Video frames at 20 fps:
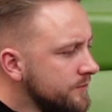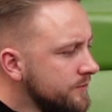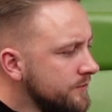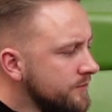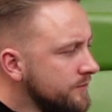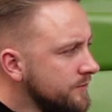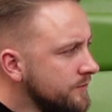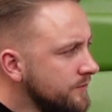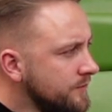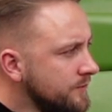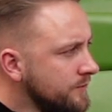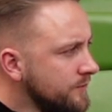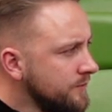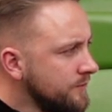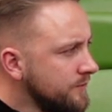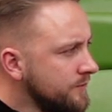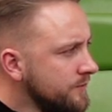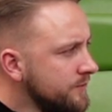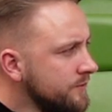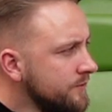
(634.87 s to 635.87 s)

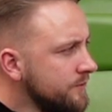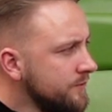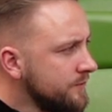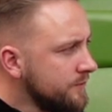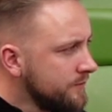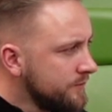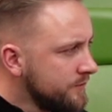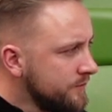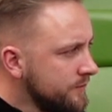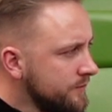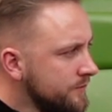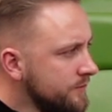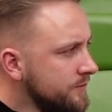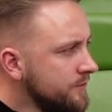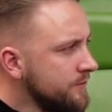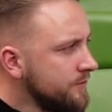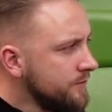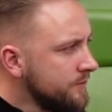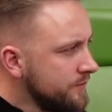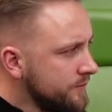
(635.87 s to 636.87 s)

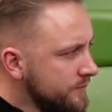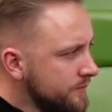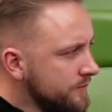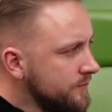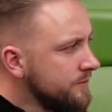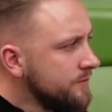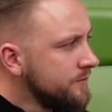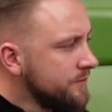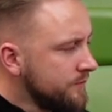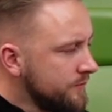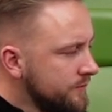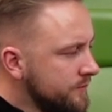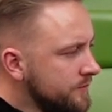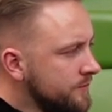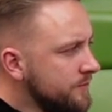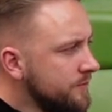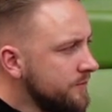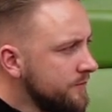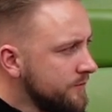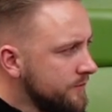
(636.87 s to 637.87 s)

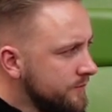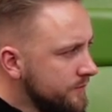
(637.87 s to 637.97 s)
(silent)